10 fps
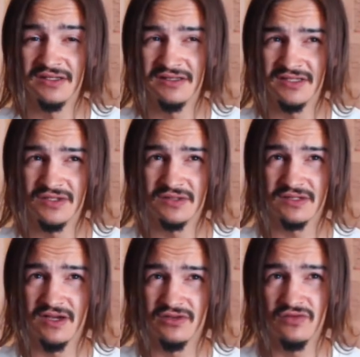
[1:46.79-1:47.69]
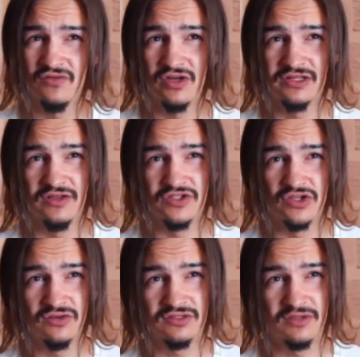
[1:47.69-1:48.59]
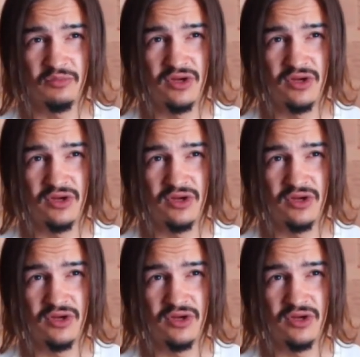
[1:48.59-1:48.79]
this is kind of what I talked